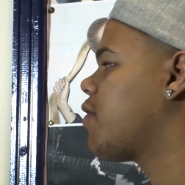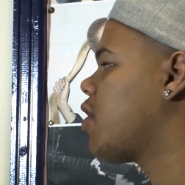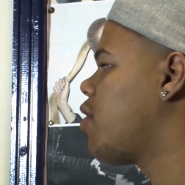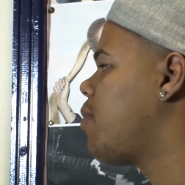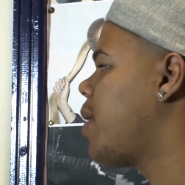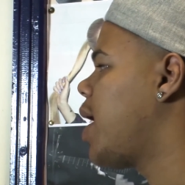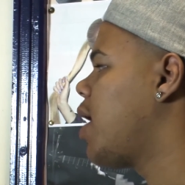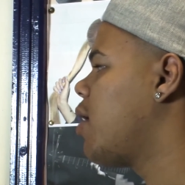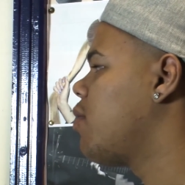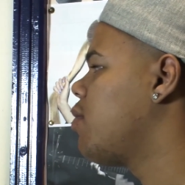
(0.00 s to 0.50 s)
come
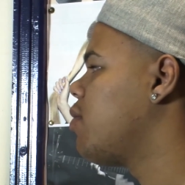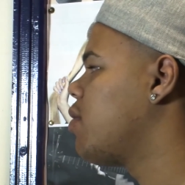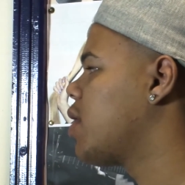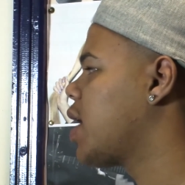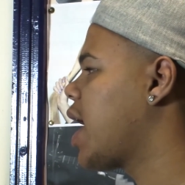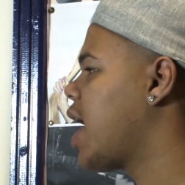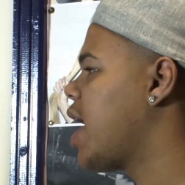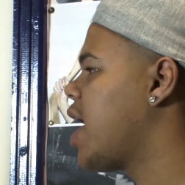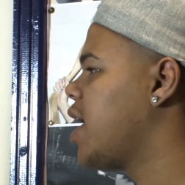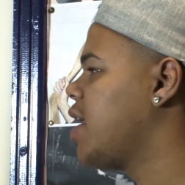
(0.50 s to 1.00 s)
out
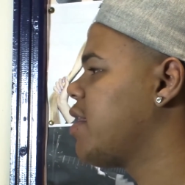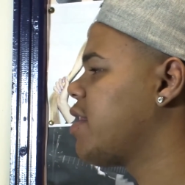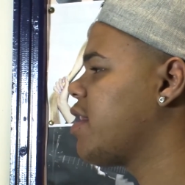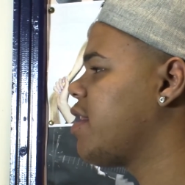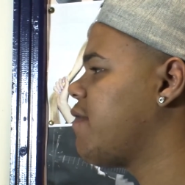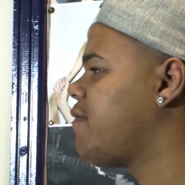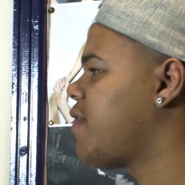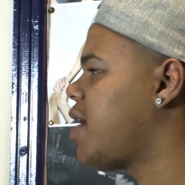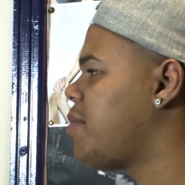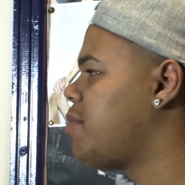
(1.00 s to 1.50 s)
guys, to the
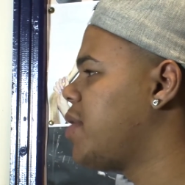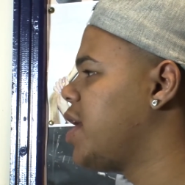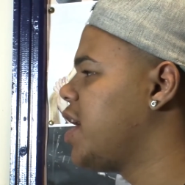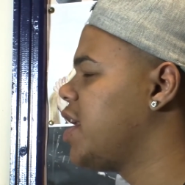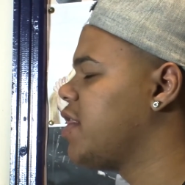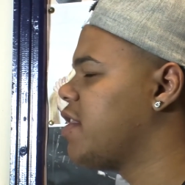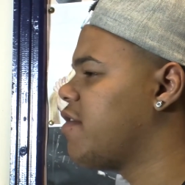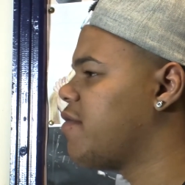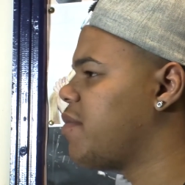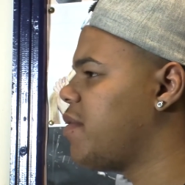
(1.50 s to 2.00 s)
family
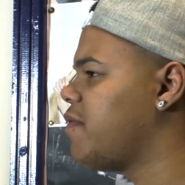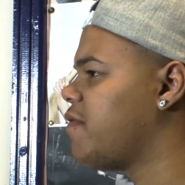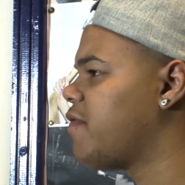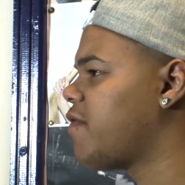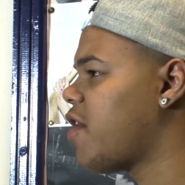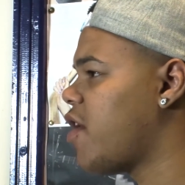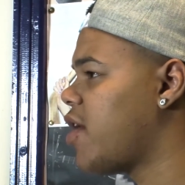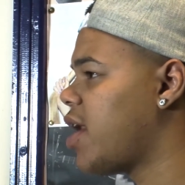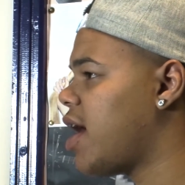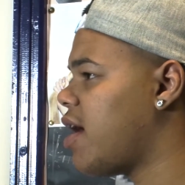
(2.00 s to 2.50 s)
and they've been
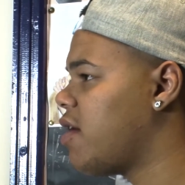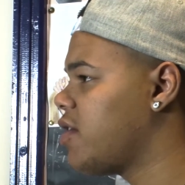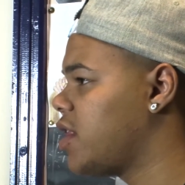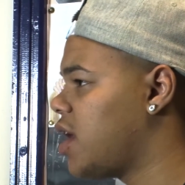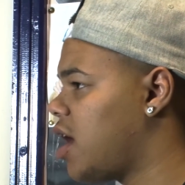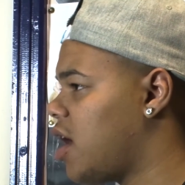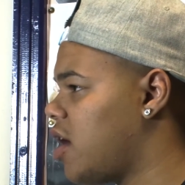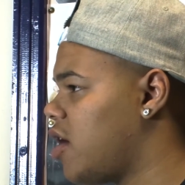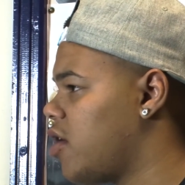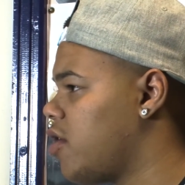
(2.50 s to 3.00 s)
thrown out of their
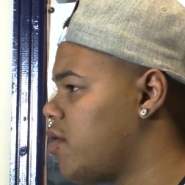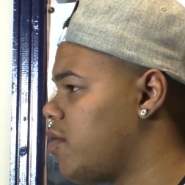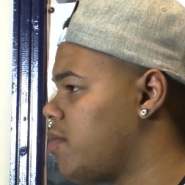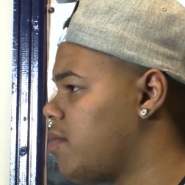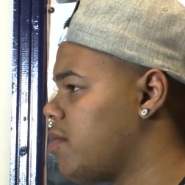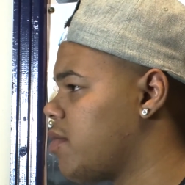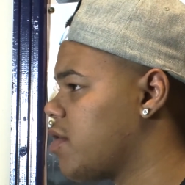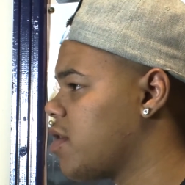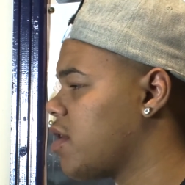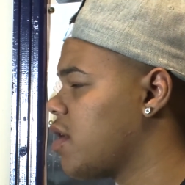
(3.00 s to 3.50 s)

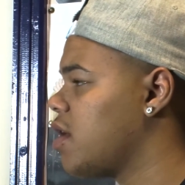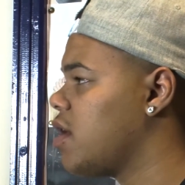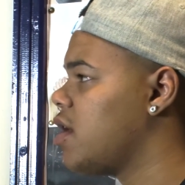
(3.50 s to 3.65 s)
homes.